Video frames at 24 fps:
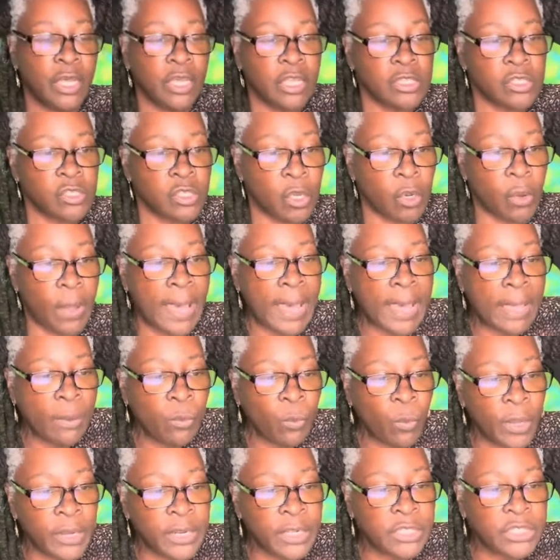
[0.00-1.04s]
So I
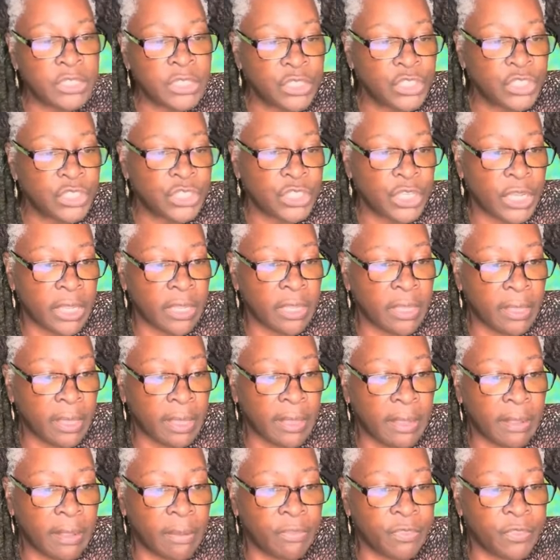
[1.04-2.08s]
wanted to check
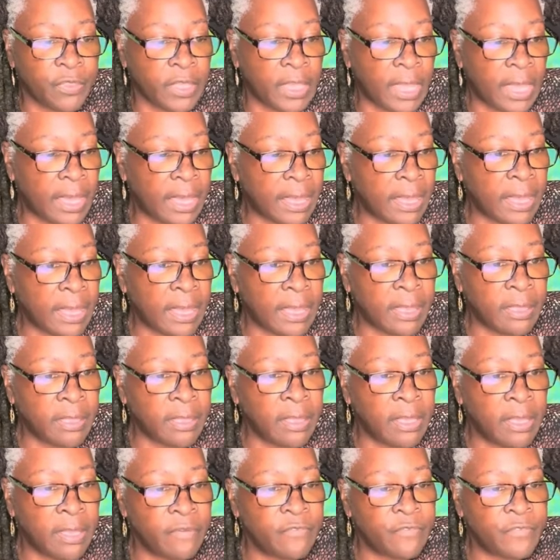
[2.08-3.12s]
out the
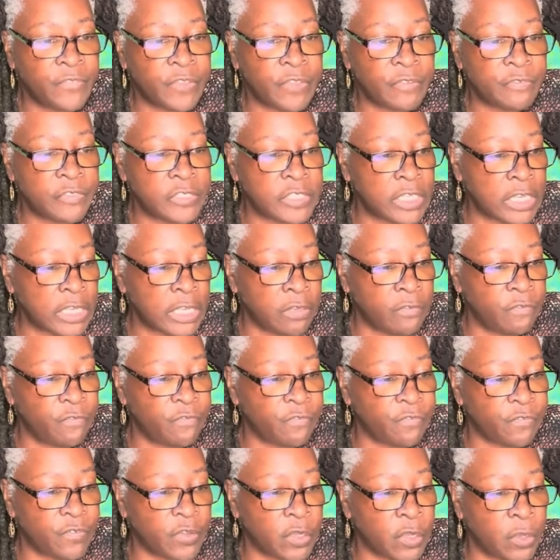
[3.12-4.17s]
i15
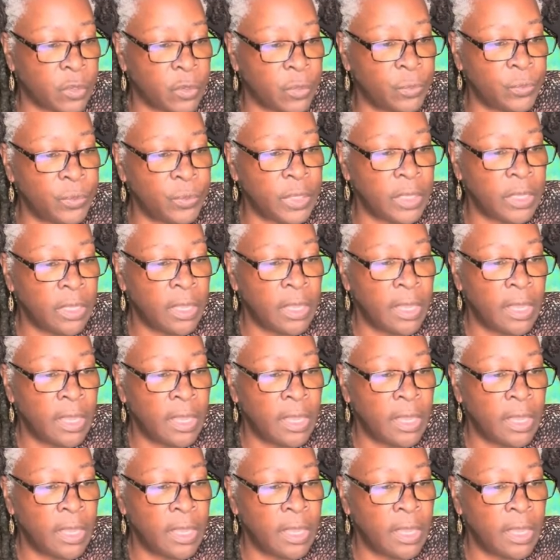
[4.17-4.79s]
phone,